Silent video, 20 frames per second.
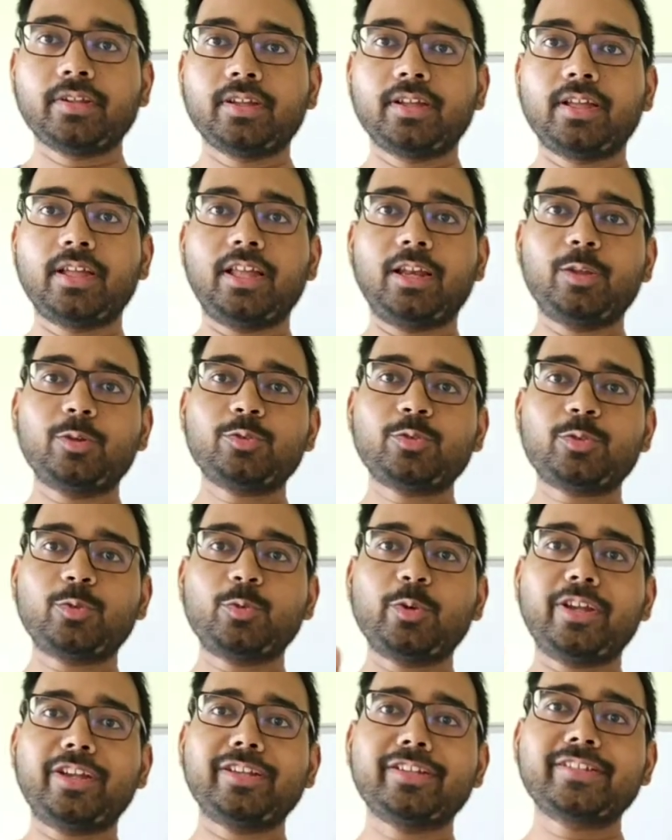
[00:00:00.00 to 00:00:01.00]
Hello
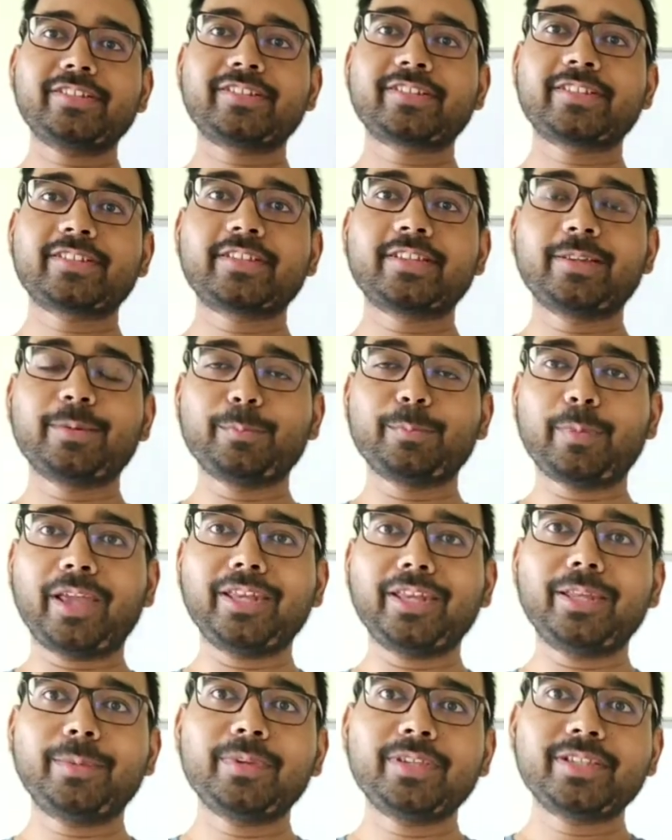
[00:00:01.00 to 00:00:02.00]
students, my
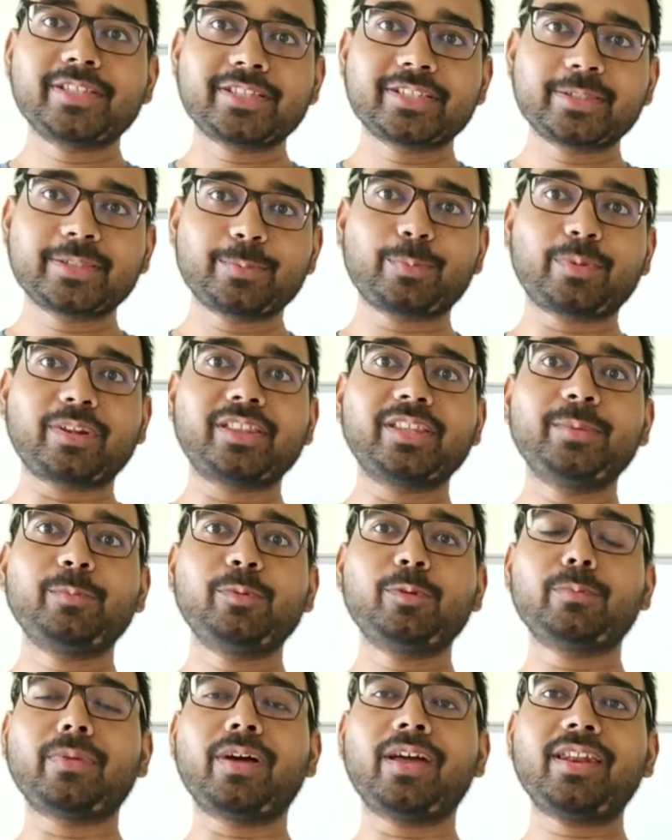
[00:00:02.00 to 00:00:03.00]
name is
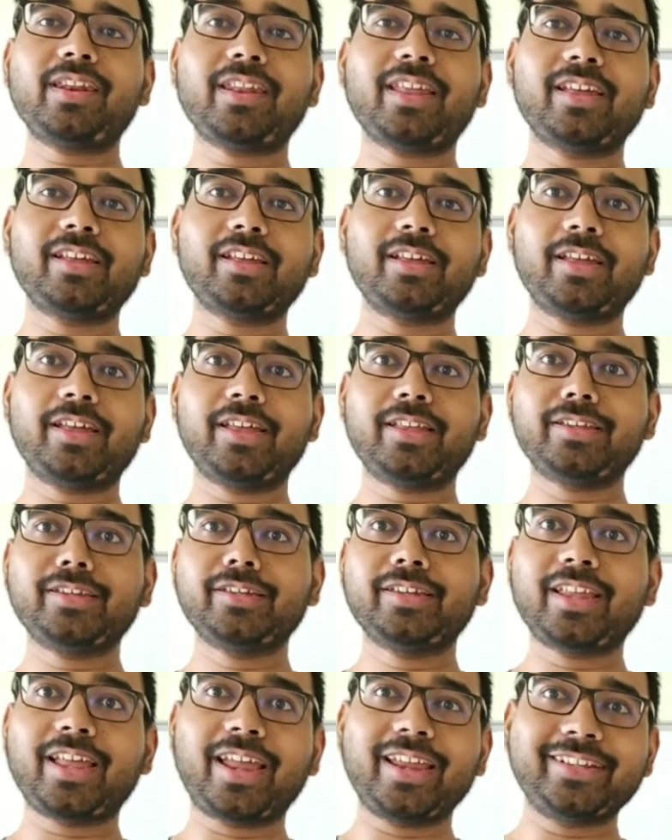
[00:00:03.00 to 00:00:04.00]
Pradeep Kumar
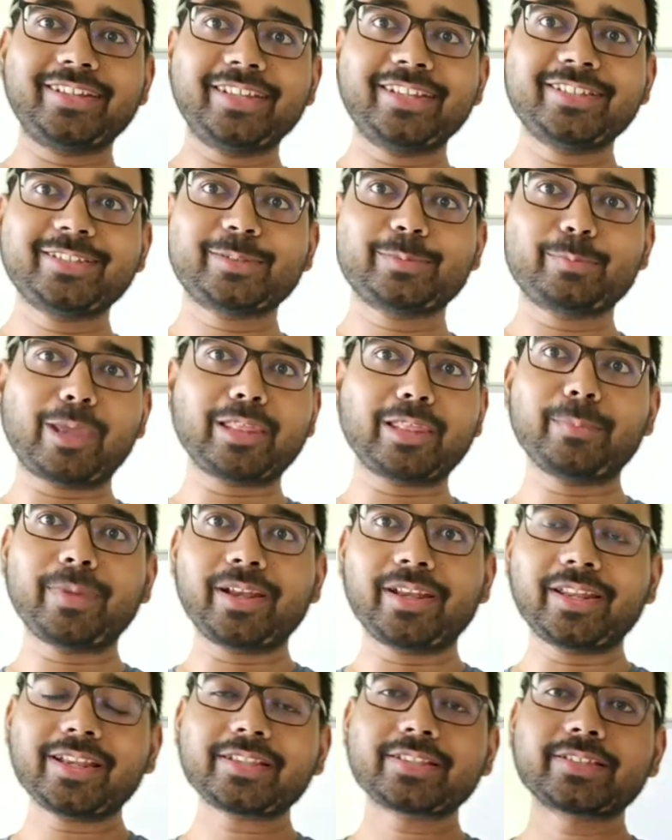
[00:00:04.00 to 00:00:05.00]
and I teach
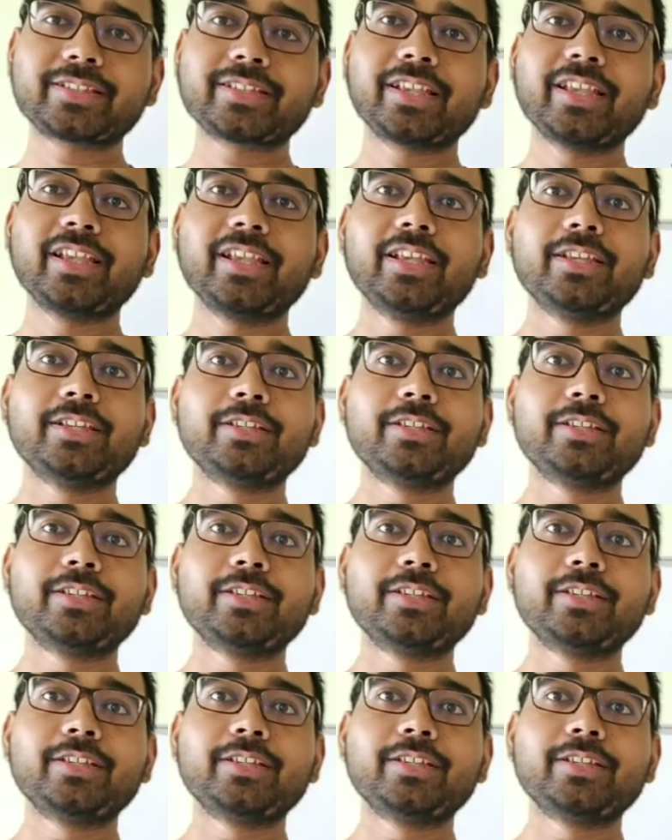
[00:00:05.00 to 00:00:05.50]
mathematics.